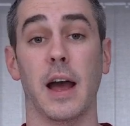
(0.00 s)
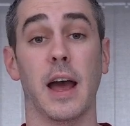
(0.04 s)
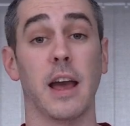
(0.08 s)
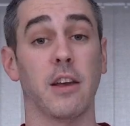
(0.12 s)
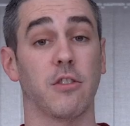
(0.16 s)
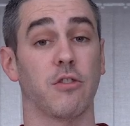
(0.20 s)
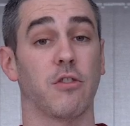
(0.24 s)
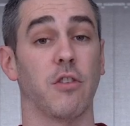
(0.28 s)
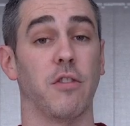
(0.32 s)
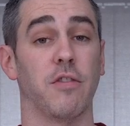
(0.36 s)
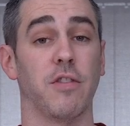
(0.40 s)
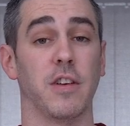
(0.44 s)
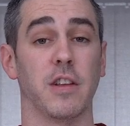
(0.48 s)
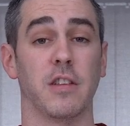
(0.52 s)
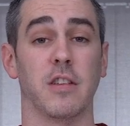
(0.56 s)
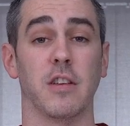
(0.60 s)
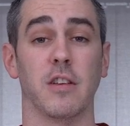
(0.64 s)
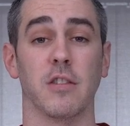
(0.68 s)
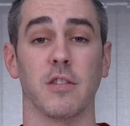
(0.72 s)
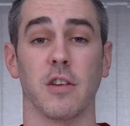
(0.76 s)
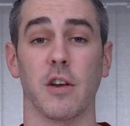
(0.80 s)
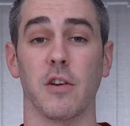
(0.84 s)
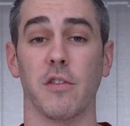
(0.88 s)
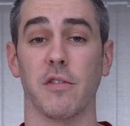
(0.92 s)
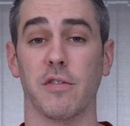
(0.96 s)
extra
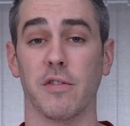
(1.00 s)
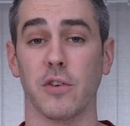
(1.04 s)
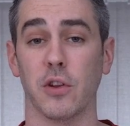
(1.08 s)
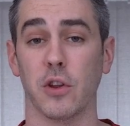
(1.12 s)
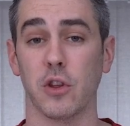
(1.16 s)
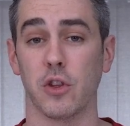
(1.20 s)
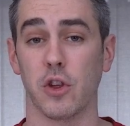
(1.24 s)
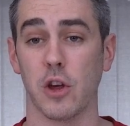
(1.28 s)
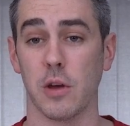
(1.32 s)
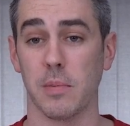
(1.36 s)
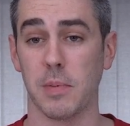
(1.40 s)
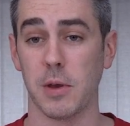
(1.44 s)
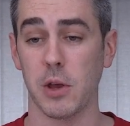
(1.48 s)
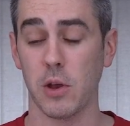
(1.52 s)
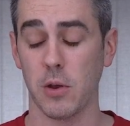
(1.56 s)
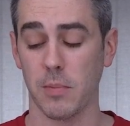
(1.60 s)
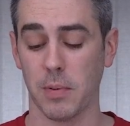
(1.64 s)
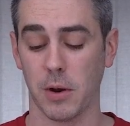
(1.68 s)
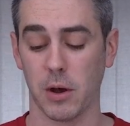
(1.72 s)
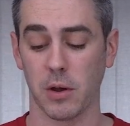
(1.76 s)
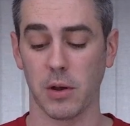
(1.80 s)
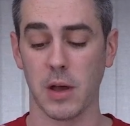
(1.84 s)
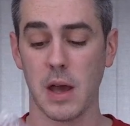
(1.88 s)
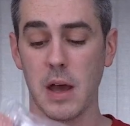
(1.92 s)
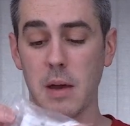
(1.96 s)
fittings out for the GPU
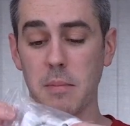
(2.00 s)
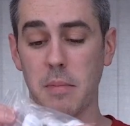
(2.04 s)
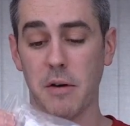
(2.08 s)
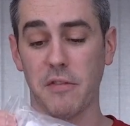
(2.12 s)
block.